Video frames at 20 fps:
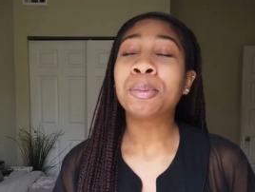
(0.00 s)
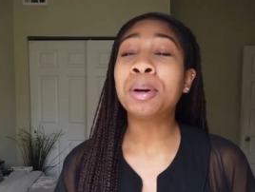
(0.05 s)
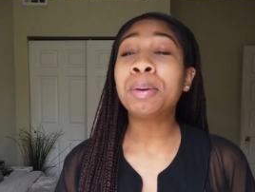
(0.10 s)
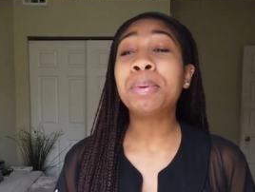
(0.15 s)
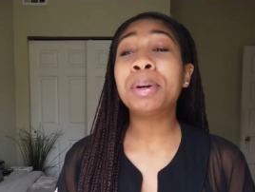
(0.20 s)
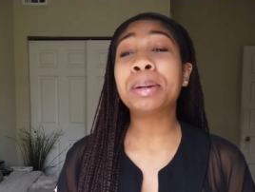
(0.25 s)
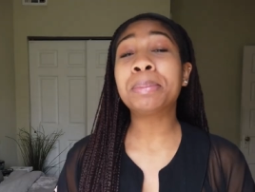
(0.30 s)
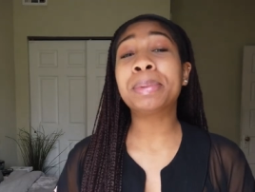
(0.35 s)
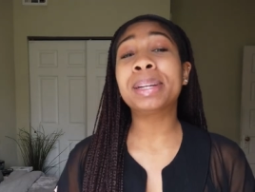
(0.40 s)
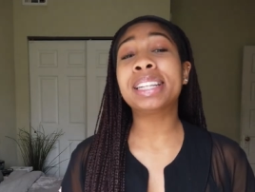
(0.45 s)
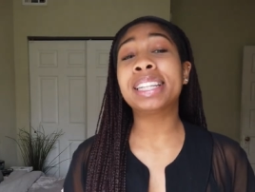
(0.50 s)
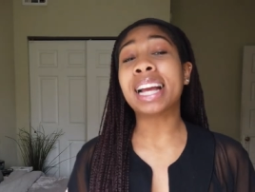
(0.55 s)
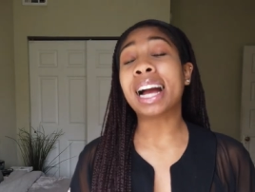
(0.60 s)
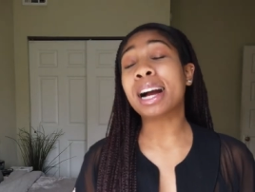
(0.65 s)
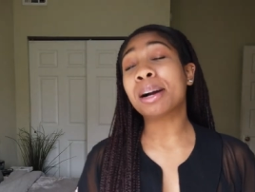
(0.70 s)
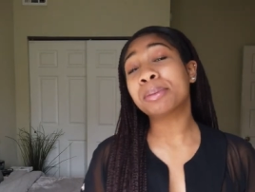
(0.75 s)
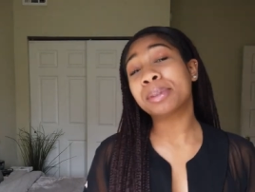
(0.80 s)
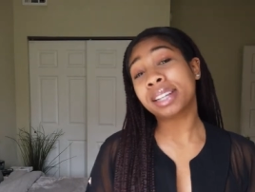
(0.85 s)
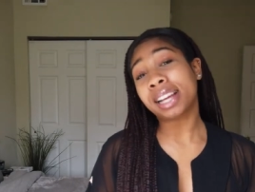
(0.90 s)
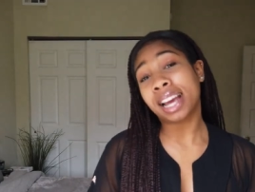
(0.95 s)
what would have been
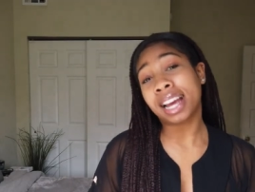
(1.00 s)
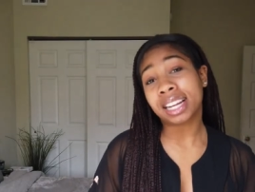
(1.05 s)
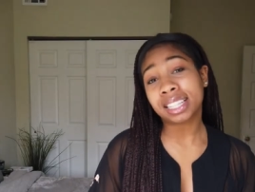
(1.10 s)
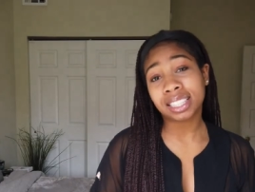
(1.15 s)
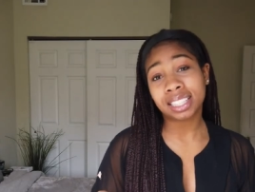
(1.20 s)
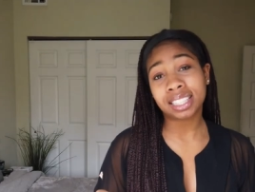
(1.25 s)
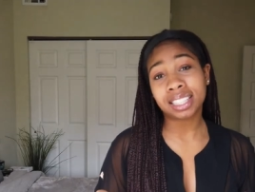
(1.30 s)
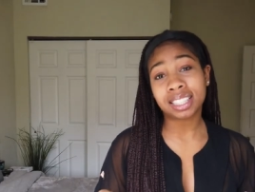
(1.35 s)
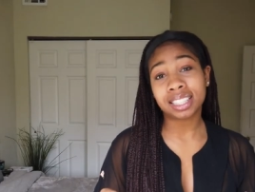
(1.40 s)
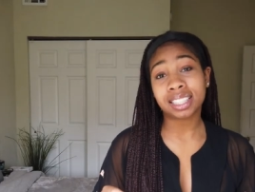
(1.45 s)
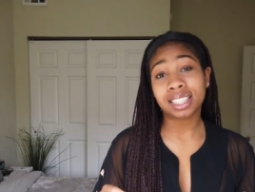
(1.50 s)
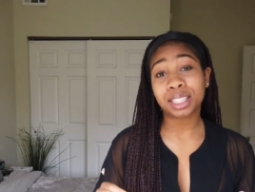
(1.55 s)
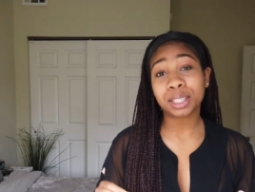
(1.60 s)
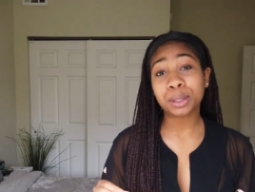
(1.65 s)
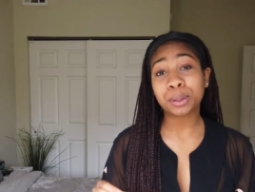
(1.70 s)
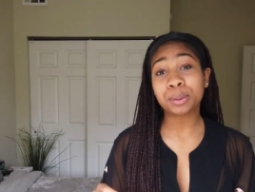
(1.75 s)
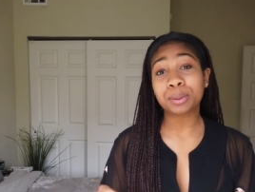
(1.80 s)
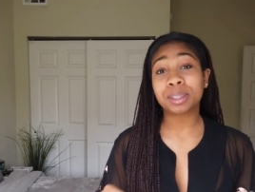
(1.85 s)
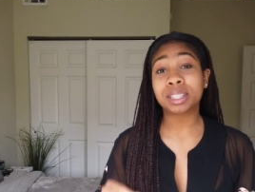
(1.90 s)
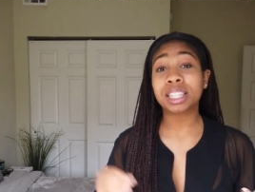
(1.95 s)
y'all reaction
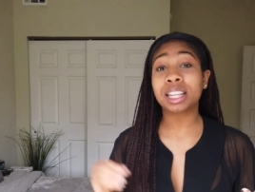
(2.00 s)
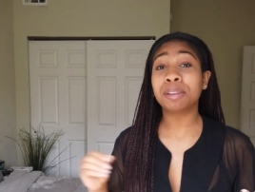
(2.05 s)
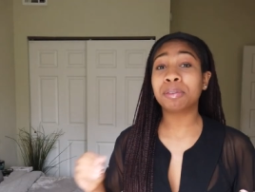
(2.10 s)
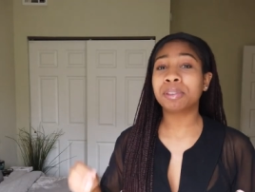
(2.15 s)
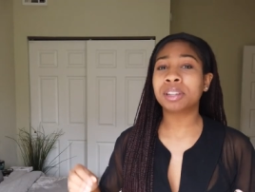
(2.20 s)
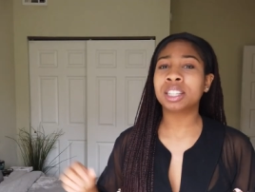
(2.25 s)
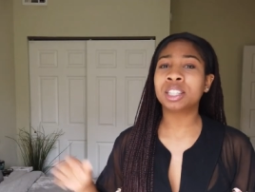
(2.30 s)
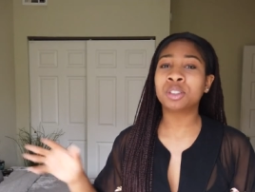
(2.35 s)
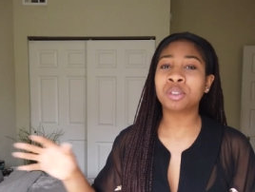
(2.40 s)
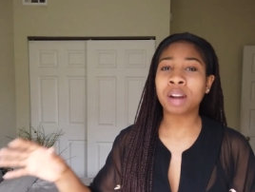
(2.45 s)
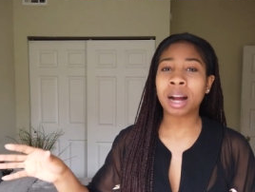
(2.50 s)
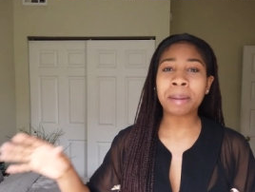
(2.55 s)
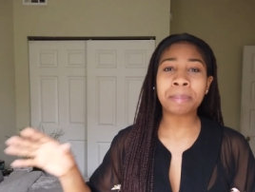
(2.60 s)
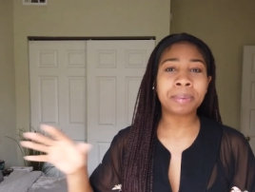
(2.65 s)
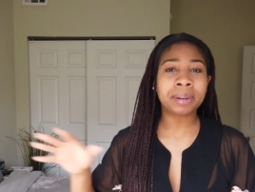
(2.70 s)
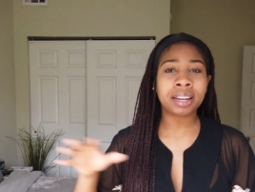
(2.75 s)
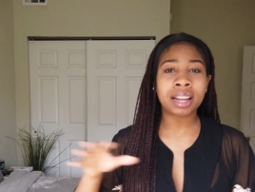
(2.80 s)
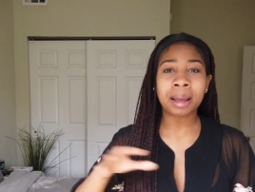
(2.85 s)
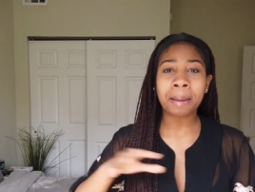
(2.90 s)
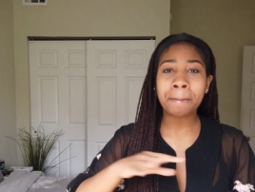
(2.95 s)
to Tiffany
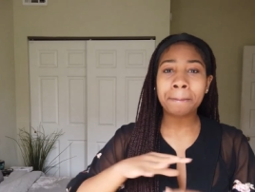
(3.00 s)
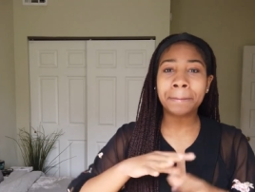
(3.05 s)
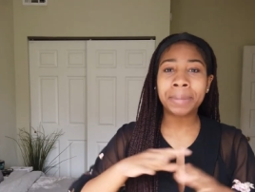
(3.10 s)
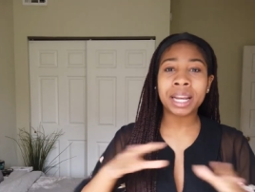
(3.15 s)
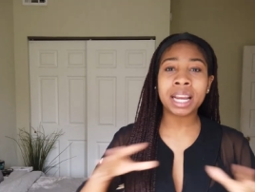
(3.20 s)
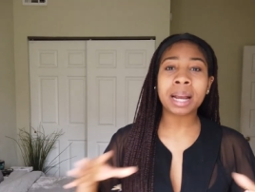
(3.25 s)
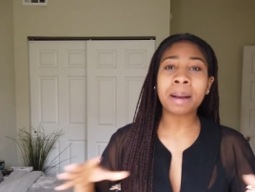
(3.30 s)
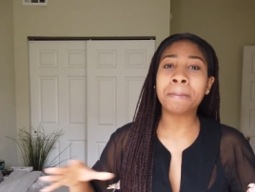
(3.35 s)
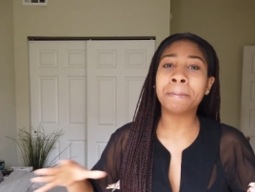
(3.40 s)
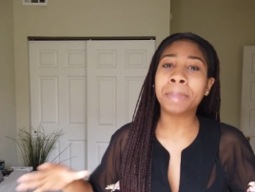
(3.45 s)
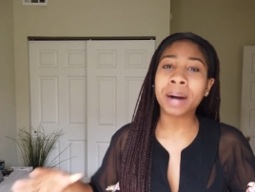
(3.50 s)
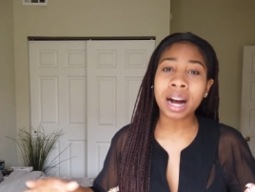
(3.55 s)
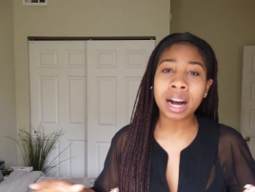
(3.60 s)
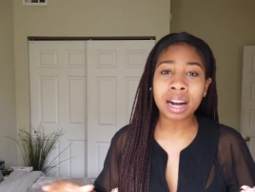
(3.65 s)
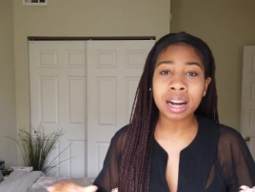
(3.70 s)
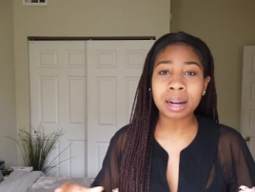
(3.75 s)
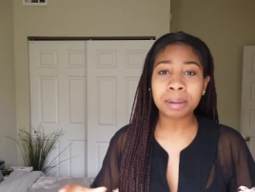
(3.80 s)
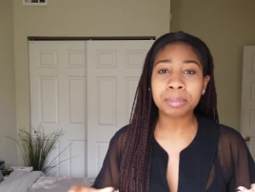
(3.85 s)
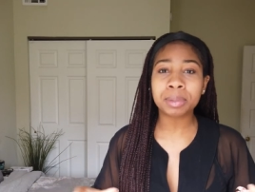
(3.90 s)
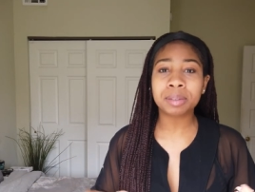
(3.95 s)
dropping that big
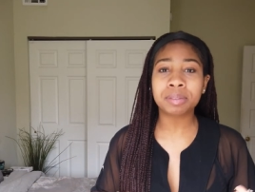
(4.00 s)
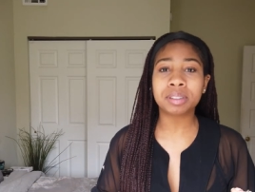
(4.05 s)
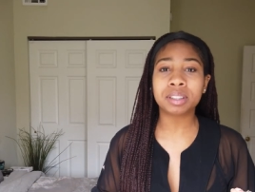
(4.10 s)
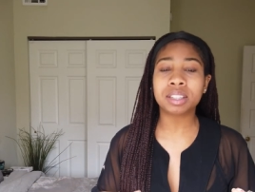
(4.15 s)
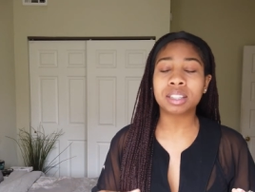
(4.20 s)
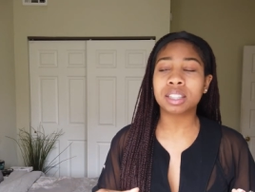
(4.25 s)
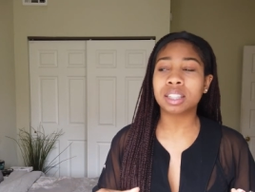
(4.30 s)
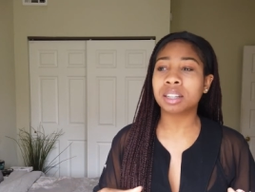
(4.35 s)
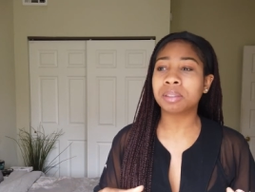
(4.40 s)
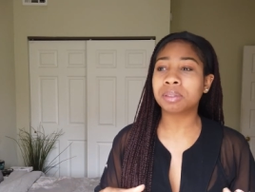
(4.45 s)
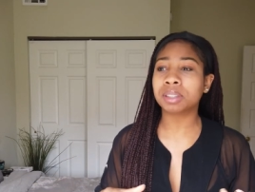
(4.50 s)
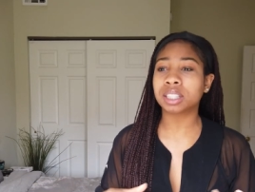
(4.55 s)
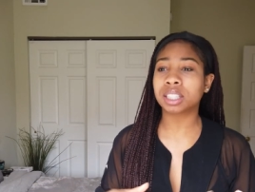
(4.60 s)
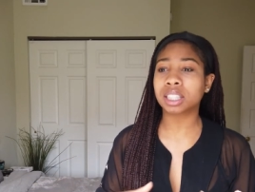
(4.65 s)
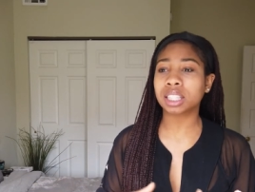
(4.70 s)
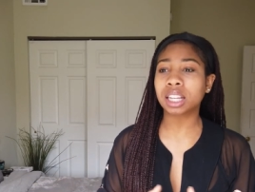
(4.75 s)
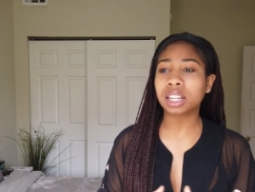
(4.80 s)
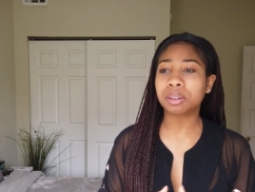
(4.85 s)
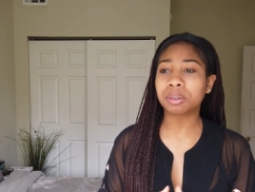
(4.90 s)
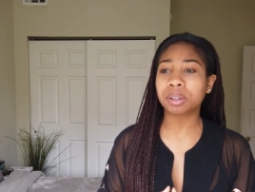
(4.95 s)
bomb of a, of a
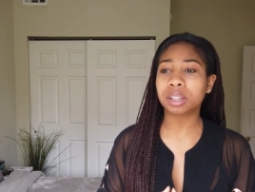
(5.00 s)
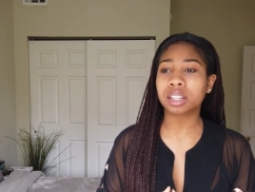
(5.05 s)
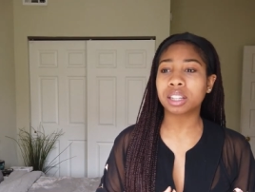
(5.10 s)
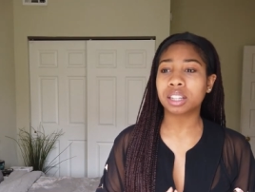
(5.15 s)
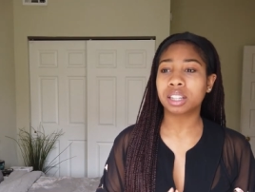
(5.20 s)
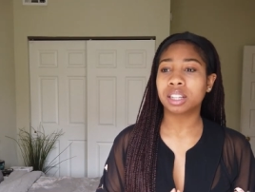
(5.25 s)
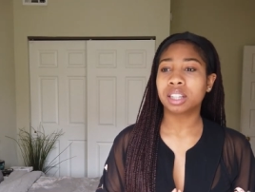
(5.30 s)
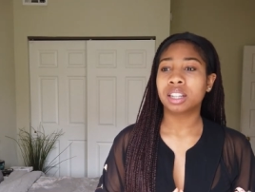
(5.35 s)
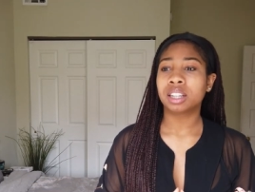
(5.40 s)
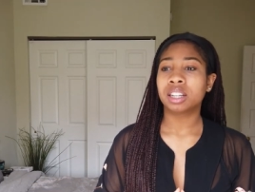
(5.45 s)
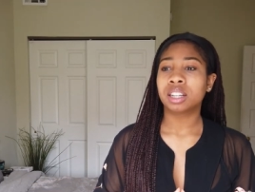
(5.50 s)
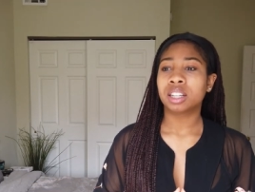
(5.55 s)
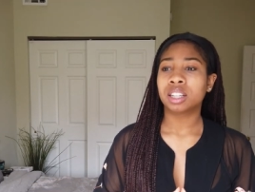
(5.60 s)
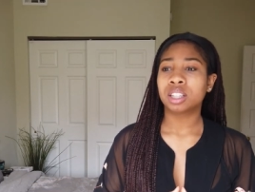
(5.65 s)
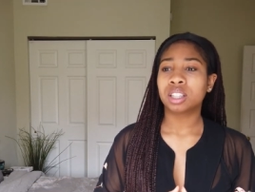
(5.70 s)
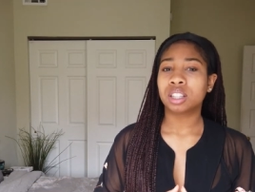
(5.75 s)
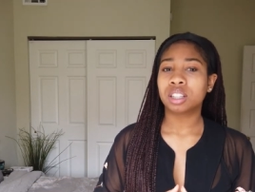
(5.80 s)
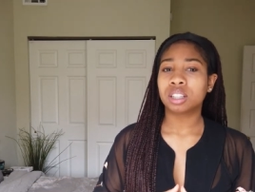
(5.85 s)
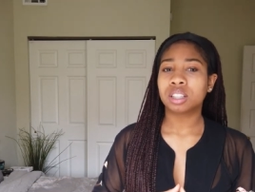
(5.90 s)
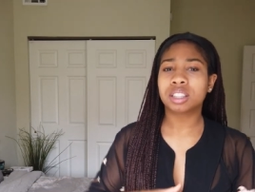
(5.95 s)
secret
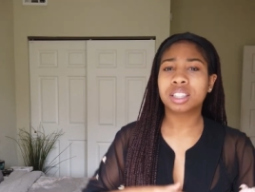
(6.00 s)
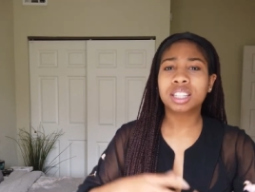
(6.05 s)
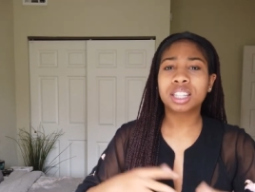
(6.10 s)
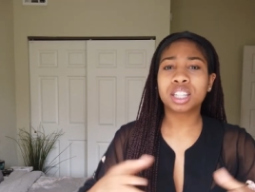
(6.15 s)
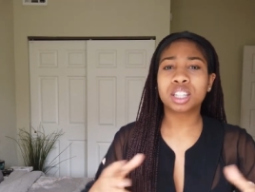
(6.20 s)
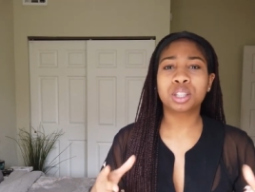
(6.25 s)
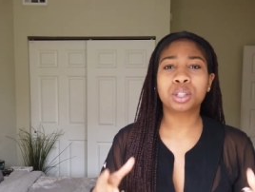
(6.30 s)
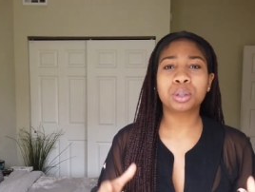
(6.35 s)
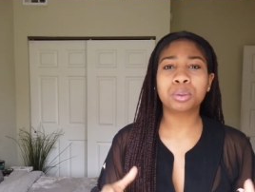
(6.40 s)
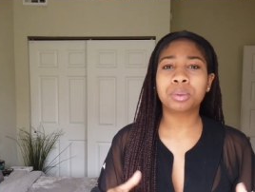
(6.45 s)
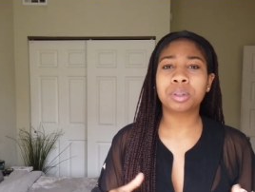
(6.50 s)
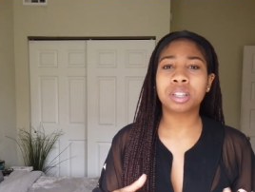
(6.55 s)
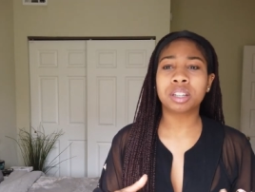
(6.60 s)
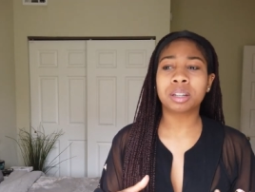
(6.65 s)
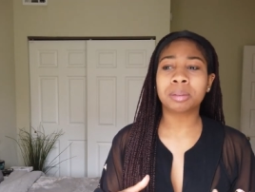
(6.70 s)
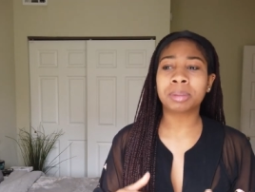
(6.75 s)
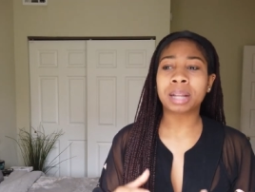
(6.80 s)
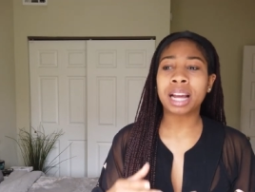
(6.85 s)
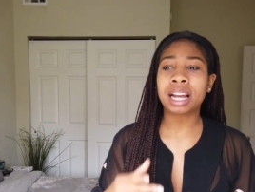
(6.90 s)
to the two of them?